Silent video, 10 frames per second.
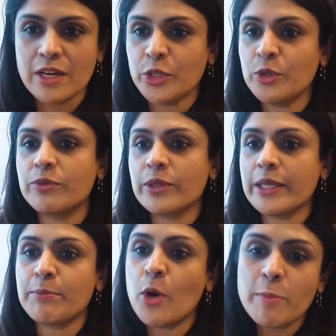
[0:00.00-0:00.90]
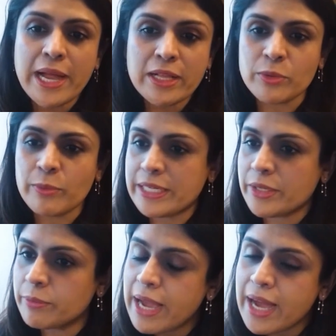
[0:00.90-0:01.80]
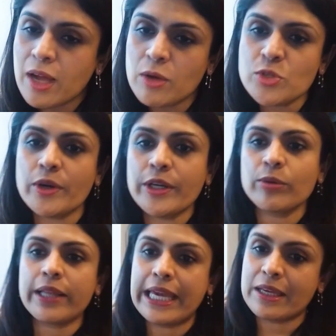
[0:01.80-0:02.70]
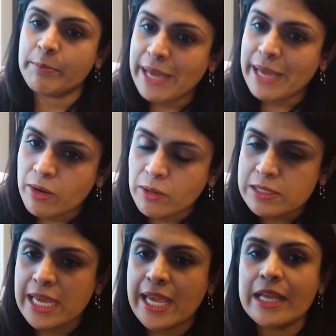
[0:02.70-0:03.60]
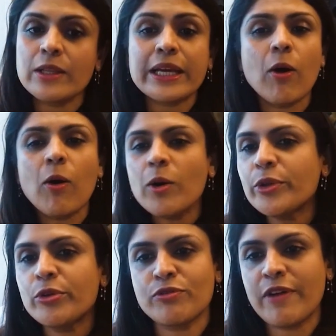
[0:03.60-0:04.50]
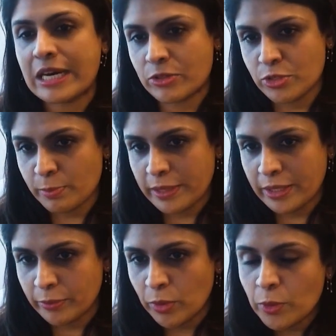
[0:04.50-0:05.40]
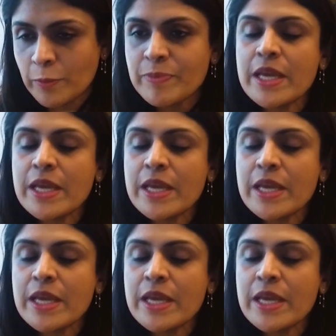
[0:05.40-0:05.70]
Are you really mobile or running around, or are you laying in bed all day? Like all those factors play a role.